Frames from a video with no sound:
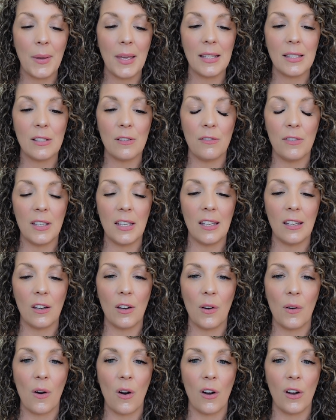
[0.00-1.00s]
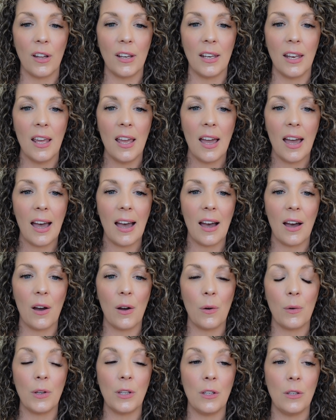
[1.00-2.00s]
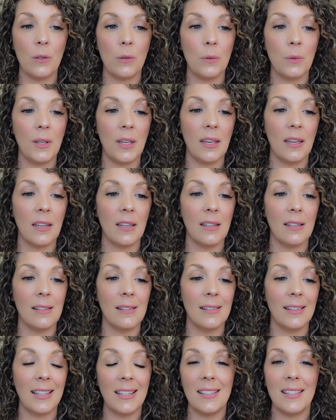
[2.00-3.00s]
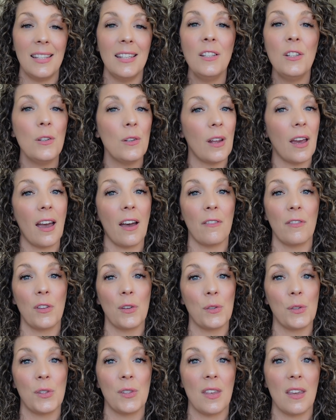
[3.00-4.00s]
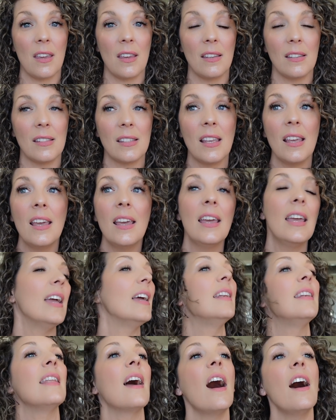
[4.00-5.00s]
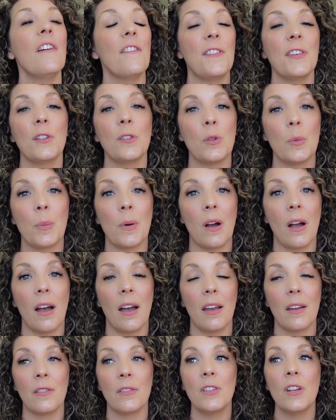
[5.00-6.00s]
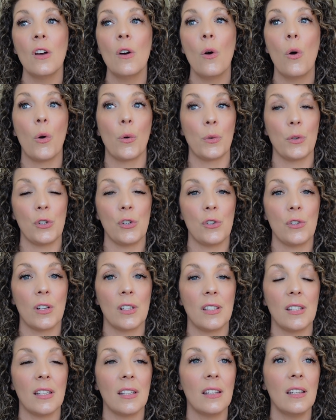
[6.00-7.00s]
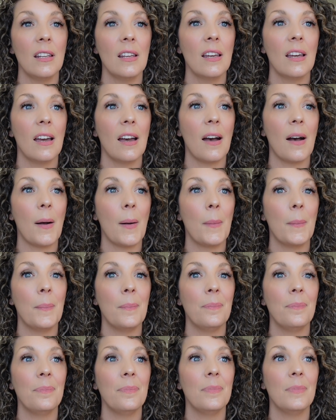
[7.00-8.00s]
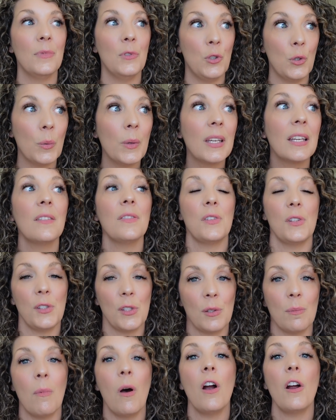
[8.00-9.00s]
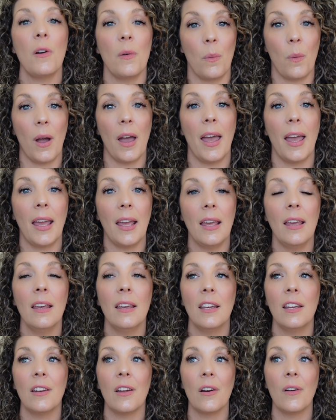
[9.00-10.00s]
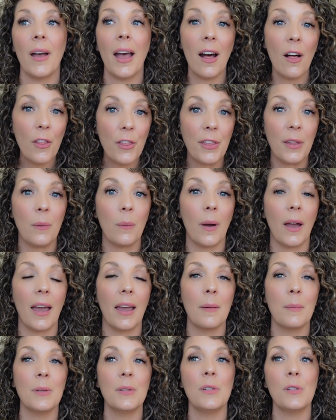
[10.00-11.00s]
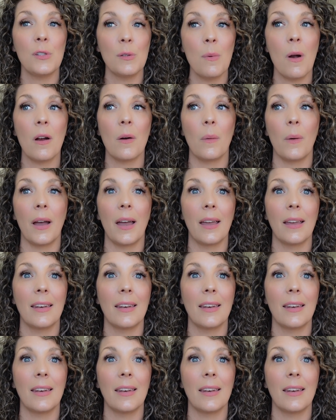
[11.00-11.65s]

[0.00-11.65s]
It's a video on how you can continue to have those things and not feel deprived or restricted, doing it the smart way, you know, healthy way, but the smart way.